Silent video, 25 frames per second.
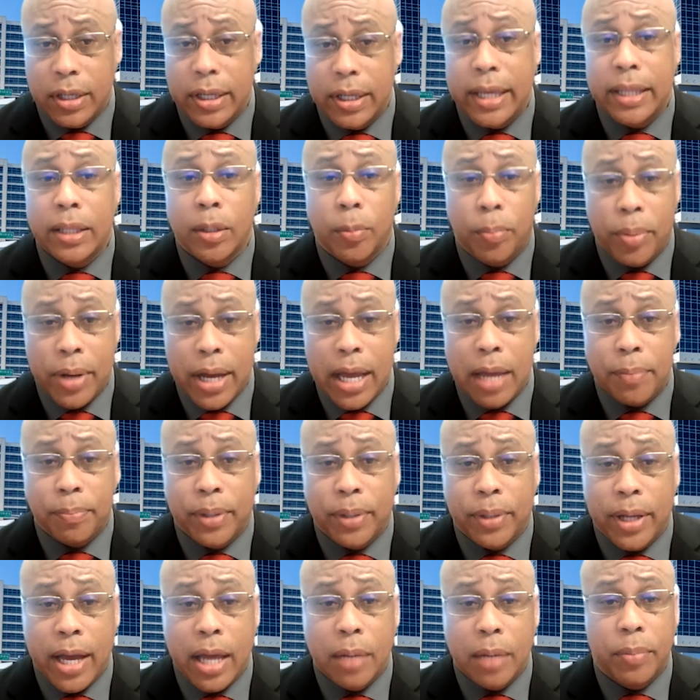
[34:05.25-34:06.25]
in the
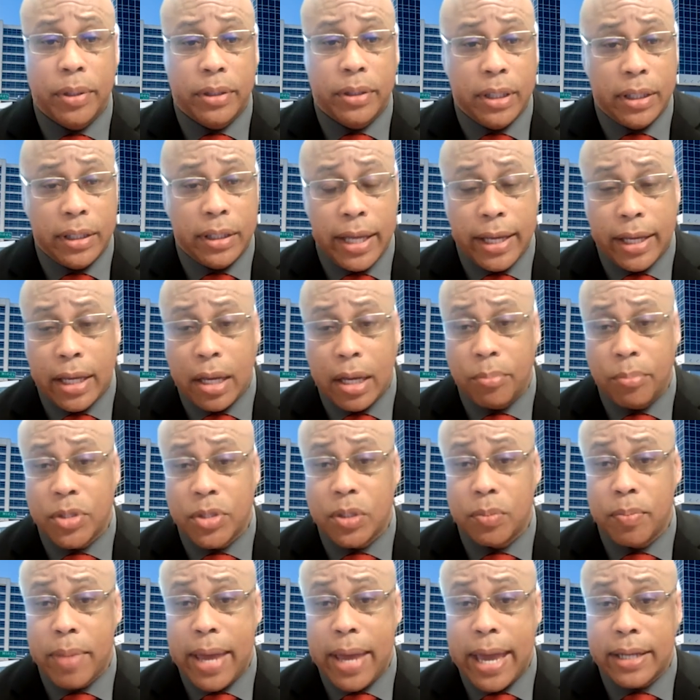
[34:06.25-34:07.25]
pipeline, but then they come
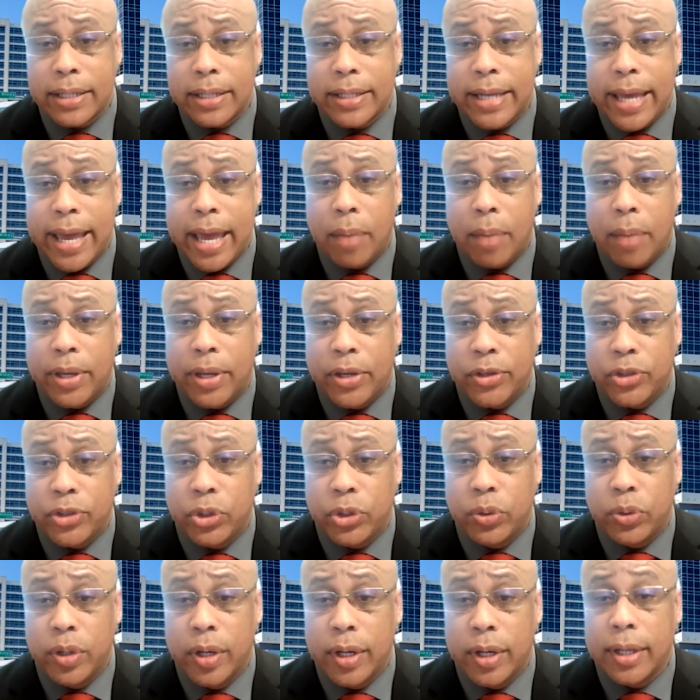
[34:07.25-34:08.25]
smack dab
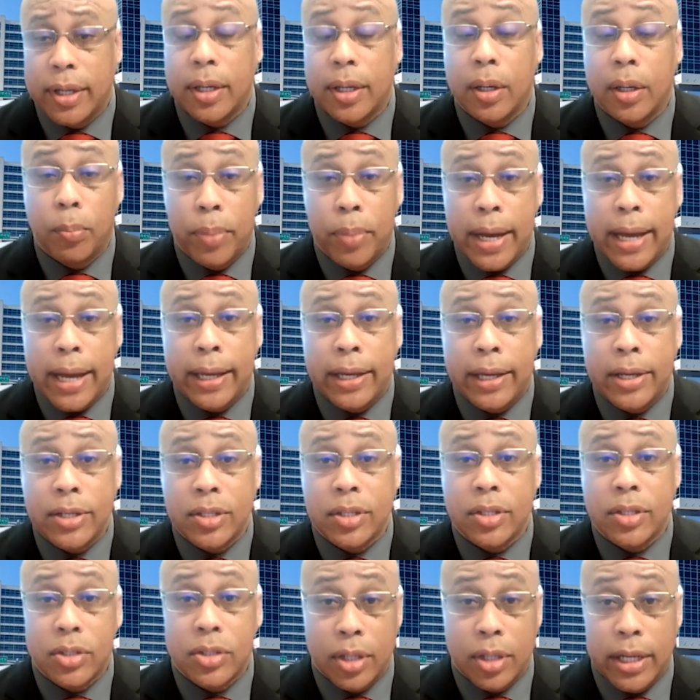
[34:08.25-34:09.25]
into a
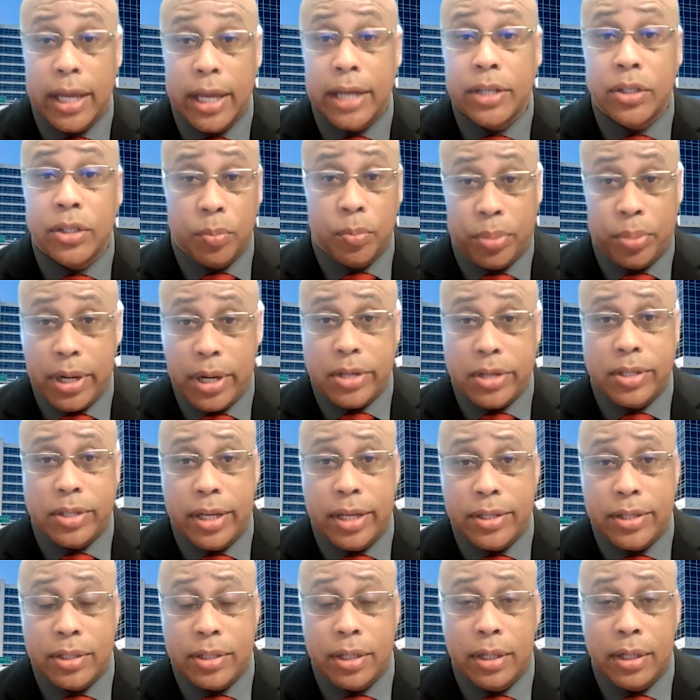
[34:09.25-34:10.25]
biased selection
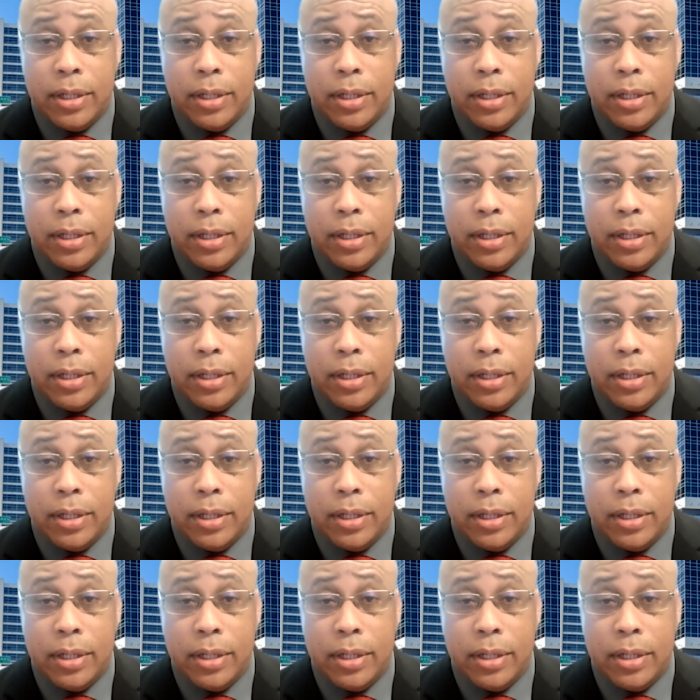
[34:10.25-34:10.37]
process,